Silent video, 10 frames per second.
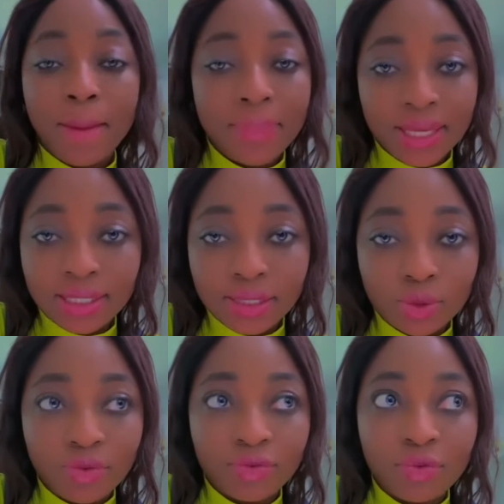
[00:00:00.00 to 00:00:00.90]
pictures
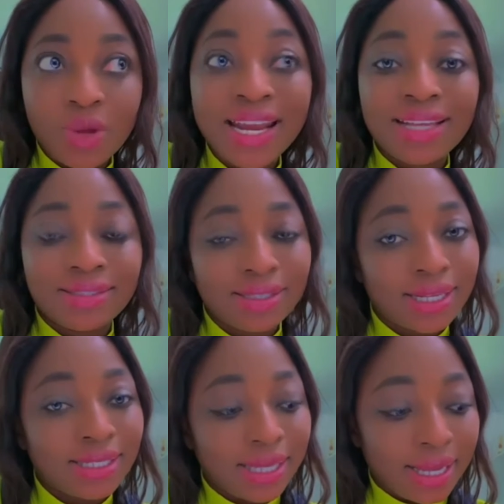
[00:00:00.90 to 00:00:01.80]
of when I
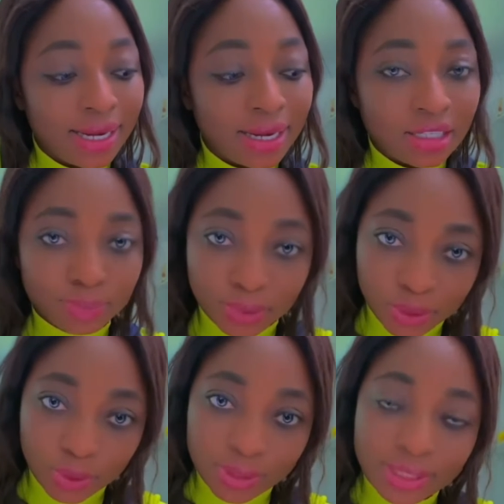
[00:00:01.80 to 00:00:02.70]
started taking these
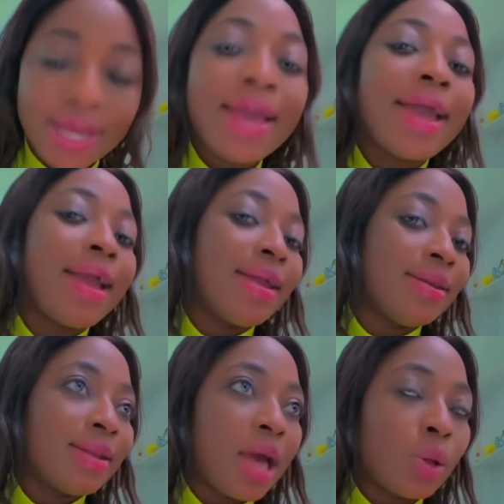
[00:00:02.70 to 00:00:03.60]
pills
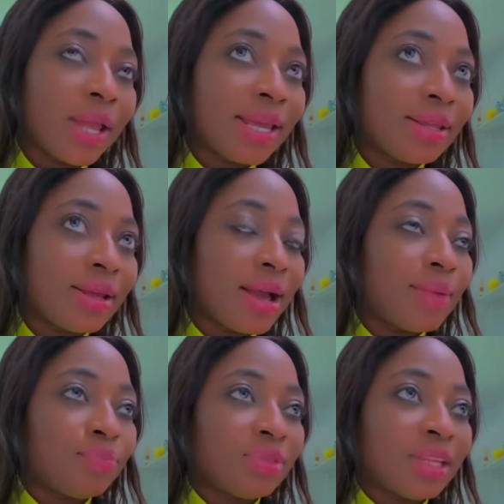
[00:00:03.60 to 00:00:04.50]
and now. Like
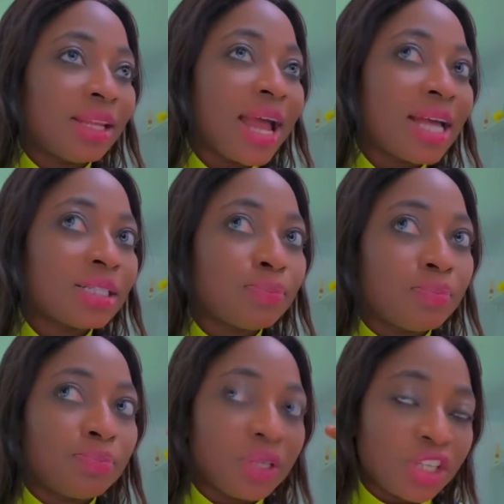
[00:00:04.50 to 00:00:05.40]
the last
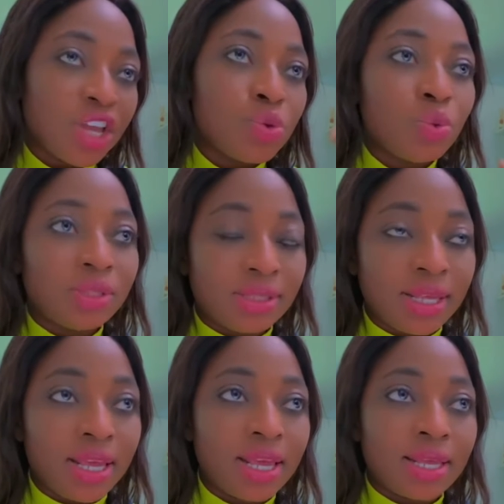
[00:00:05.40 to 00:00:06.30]
picture you will
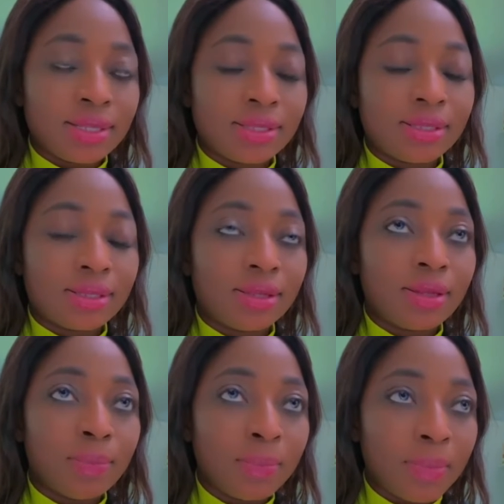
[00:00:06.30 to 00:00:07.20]
see is
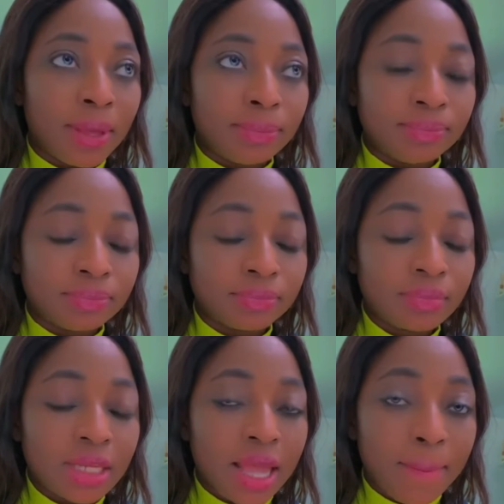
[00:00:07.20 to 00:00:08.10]
a
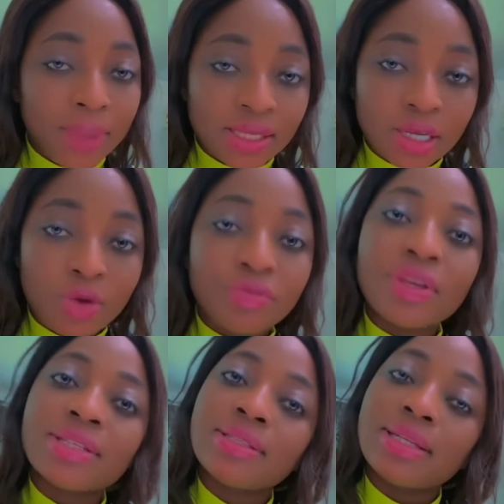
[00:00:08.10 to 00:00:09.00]
picture of
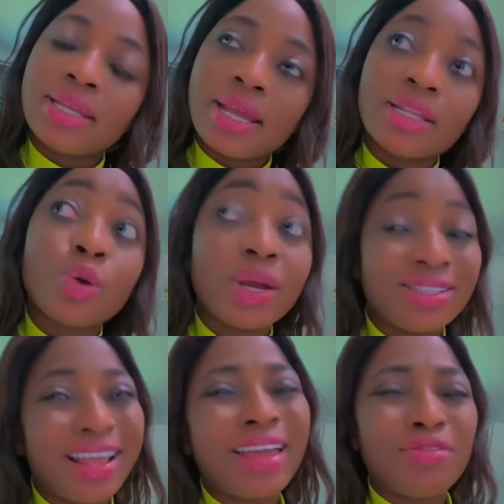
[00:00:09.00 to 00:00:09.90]
yesterday. No, it's
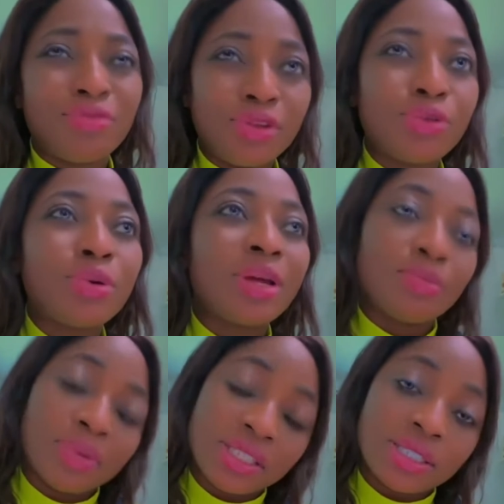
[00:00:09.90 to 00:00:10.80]
like a video
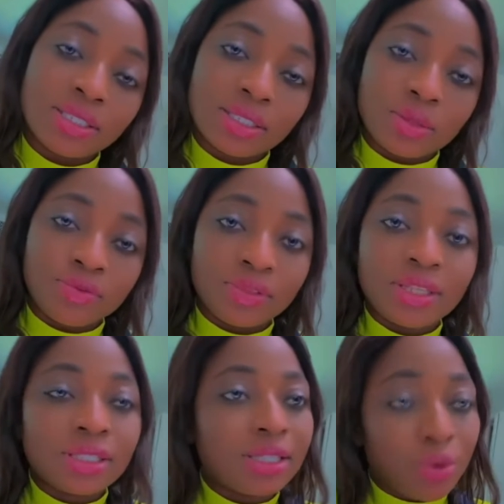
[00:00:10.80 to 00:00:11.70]
and pictures of
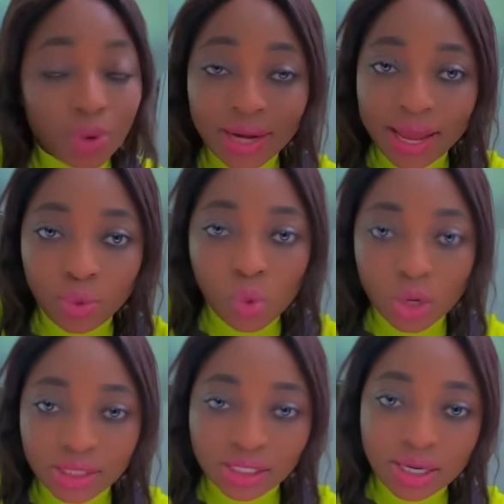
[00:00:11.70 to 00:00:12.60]
yesterday when I
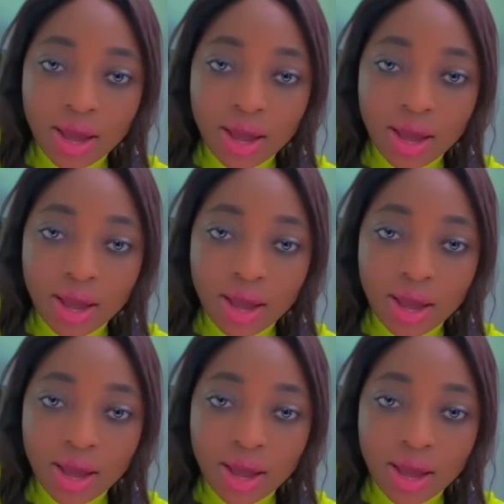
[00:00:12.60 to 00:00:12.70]
washed